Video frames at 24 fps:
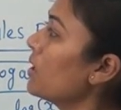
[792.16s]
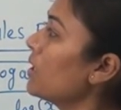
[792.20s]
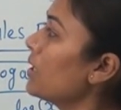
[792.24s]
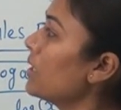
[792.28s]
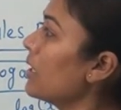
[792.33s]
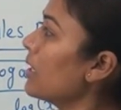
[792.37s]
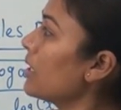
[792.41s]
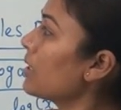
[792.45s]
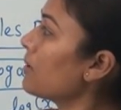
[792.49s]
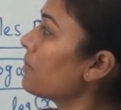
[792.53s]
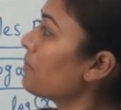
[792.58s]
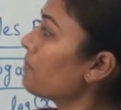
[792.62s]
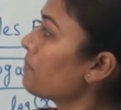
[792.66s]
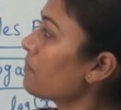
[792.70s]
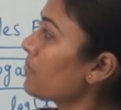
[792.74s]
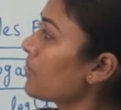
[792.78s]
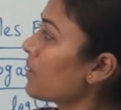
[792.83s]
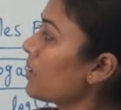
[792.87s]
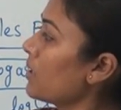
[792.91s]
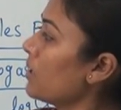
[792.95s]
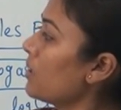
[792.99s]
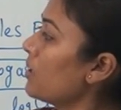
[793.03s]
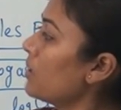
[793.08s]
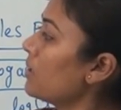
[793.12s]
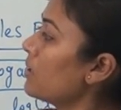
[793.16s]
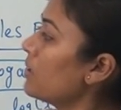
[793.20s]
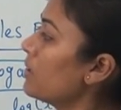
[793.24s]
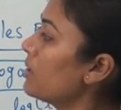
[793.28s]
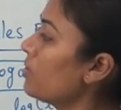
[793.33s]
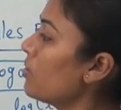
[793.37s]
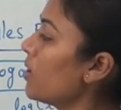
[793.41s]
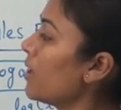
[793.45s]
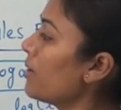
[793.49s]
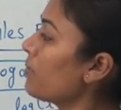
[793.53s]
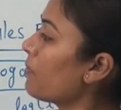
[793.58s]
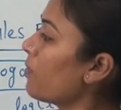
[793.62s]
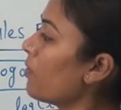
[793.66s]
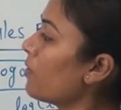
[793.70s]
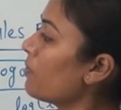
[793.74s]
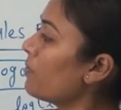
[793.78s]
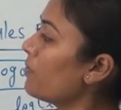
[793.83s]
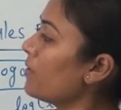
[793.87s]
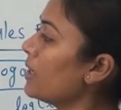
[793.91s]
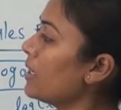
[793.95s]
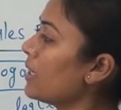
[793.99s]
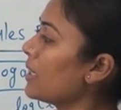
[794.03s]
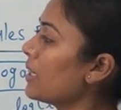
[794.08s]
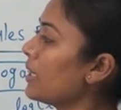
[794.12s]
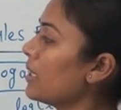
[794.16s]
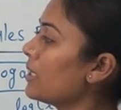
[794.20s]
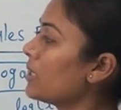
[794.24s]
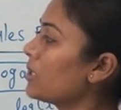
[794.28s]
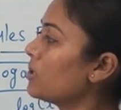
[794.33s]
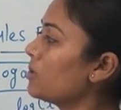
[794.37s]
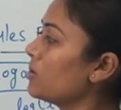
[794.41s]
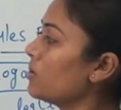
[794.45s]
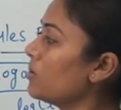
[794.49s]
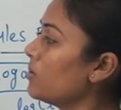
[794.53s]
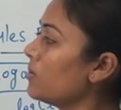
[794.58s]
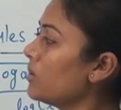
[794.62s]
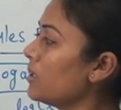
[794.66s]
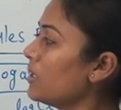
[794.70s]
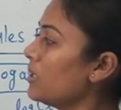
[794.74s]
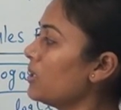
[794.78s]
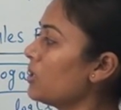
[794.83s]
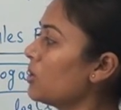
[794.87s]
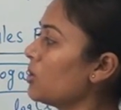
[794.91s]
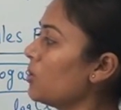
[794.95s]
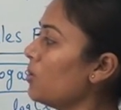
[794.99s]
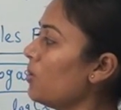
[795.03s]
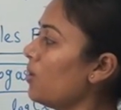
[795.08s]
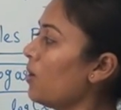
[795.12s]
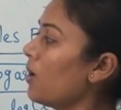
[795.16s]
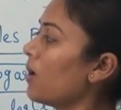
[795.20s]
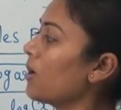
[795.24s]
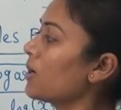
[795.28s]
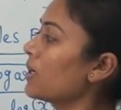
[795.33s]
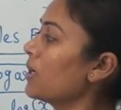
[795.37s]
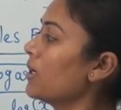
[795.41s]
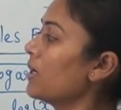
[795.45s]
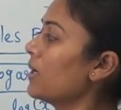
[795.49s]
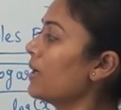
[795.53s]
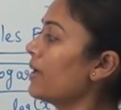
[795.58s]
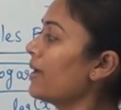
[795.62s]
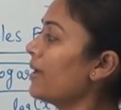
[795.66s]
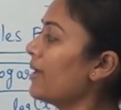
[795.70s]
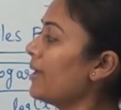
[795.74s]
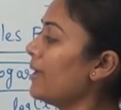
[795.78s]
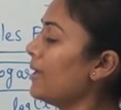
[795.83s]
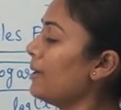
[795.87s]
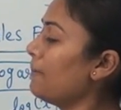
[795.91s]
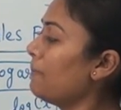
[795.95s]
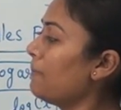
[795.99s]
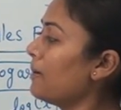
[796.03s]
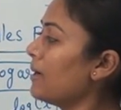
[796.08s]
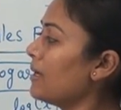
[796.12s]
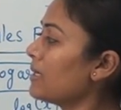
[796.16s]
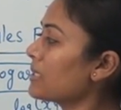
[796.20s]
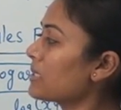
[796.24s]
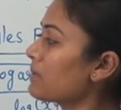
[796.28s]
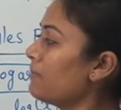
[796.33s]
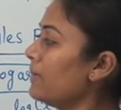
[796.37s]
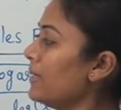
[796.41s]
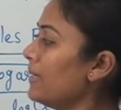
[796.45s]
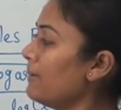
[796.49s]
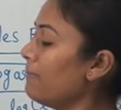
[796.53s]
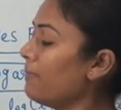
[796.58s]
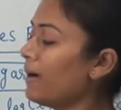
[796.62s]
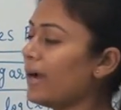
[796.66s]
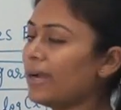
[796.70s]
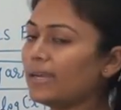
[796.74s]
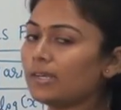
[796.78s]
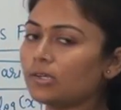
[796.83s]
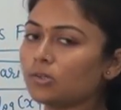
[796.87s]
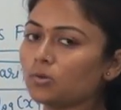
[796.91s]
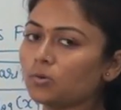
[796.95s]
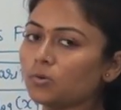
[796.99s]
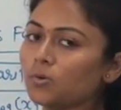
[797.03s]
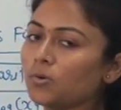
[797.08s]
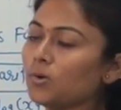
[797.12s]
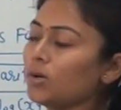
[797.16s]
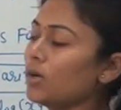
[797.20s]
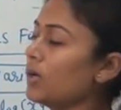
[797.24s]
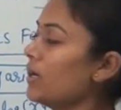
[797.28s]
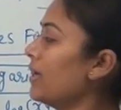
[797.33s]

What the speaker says: here. Therefore we get 2 into log a plus b by 2